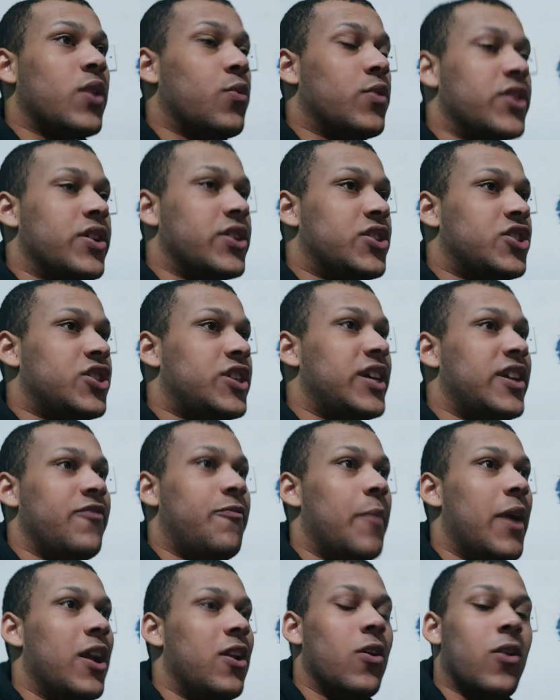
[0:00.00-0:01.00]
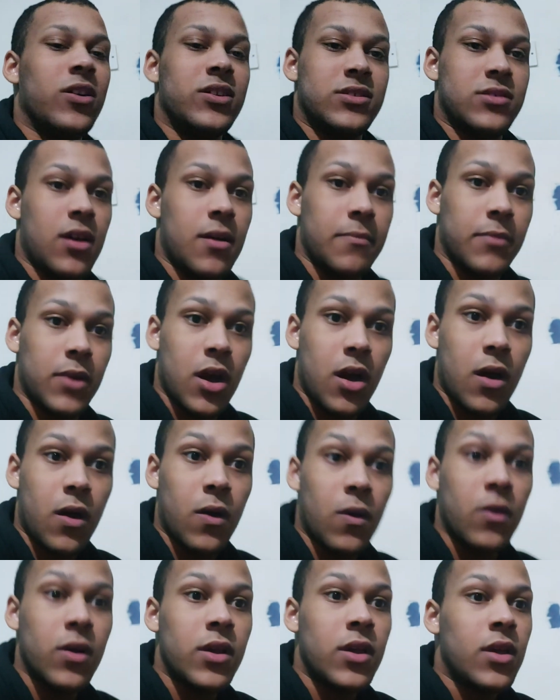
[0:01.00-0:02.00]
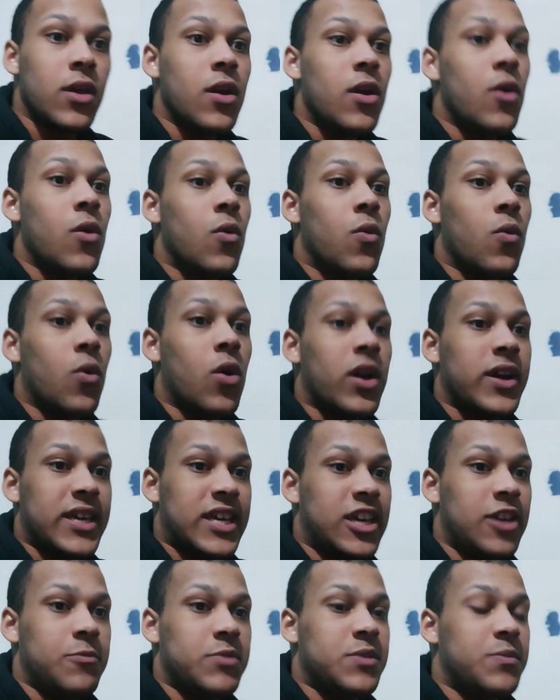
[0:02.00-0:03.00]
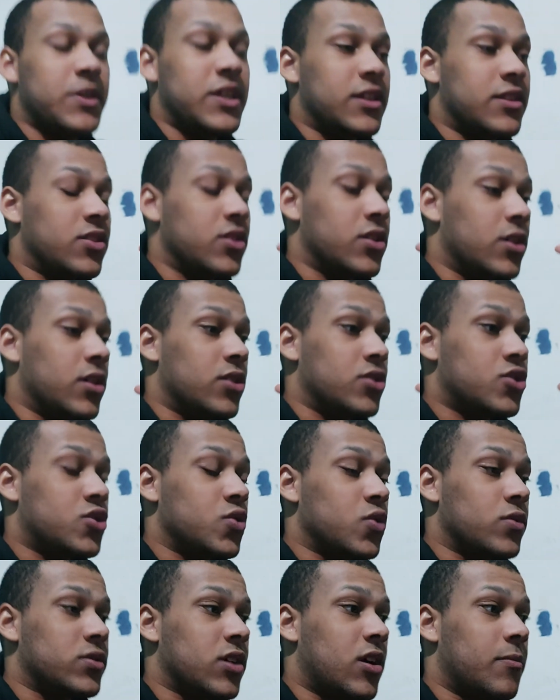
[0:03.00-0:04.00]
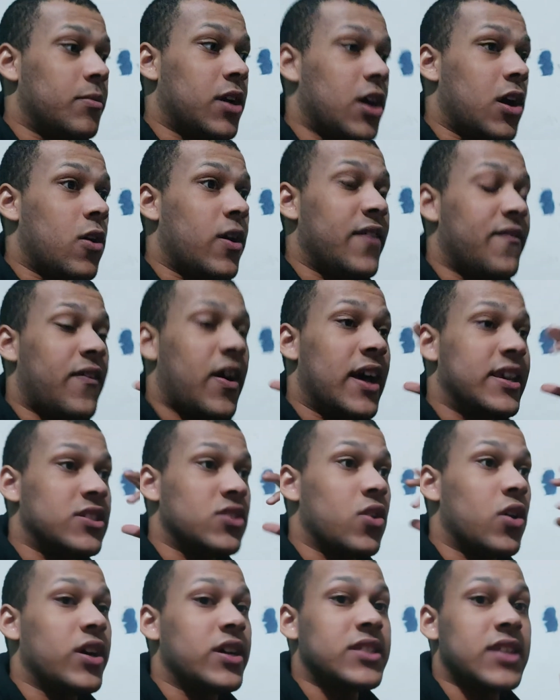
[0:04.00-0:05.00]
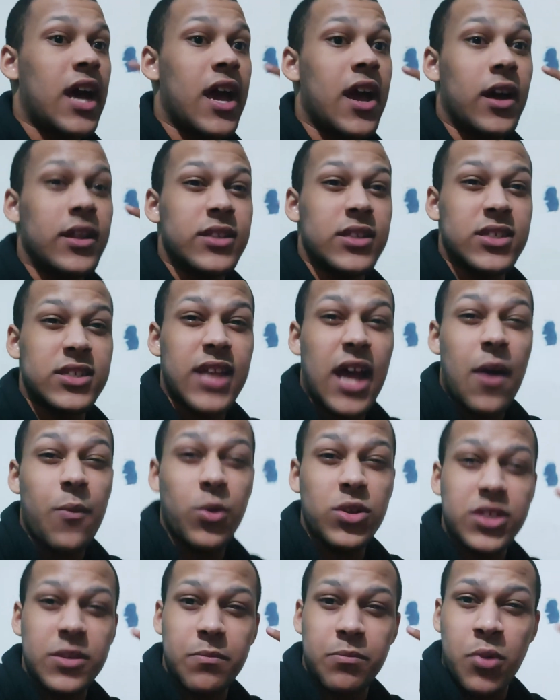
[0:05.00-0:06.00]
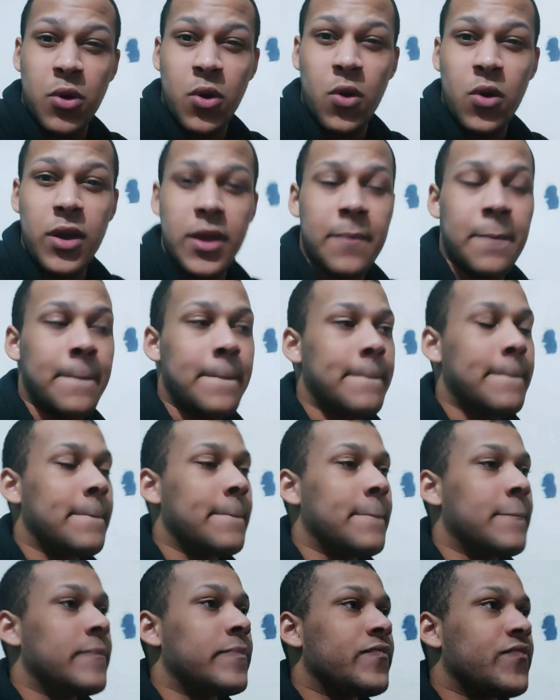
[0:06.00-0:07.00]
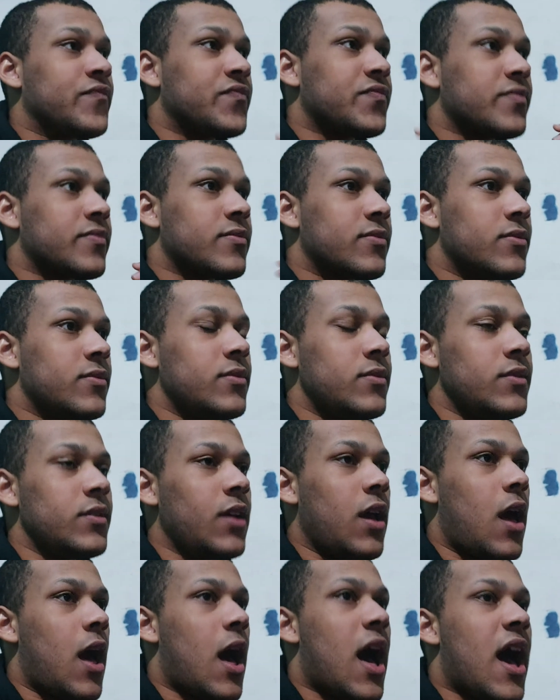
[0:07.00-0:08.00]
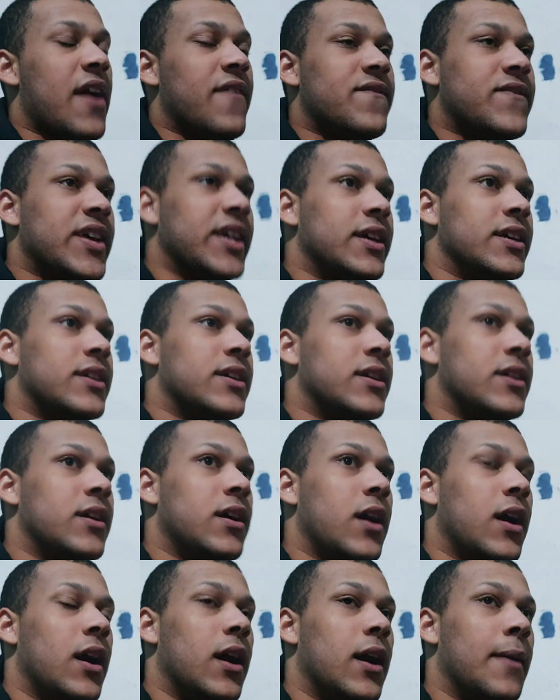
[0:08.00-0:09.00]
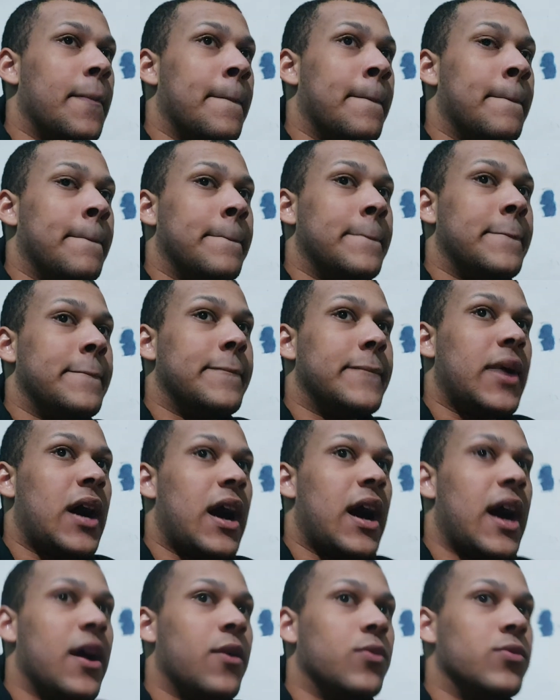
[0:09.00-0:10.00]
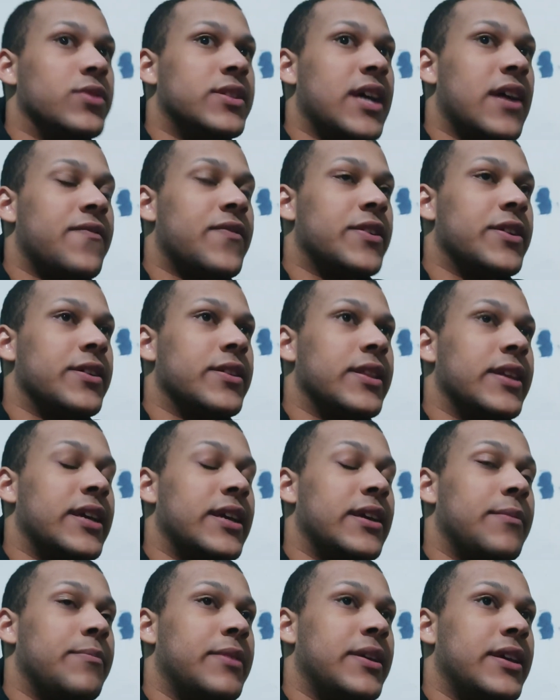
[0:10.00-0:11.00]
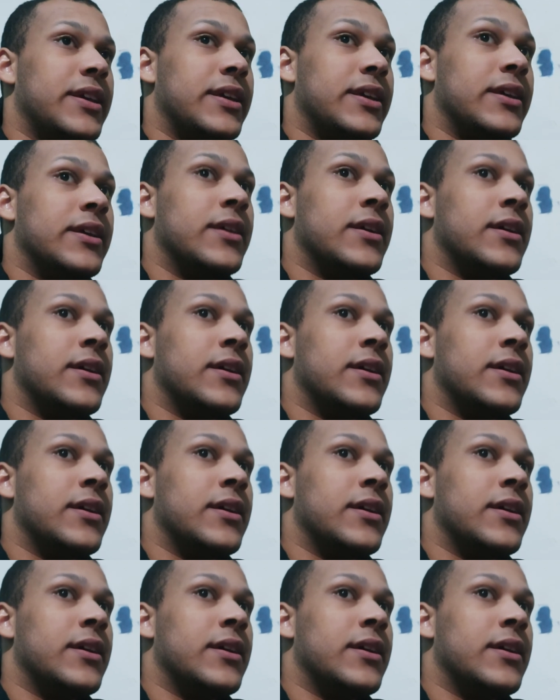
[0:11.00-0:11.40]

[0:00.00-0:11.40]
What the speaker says: to achieve my long term goal, what keeps me in the short term goal. If as long as I understand what's important, I think I will definitely be,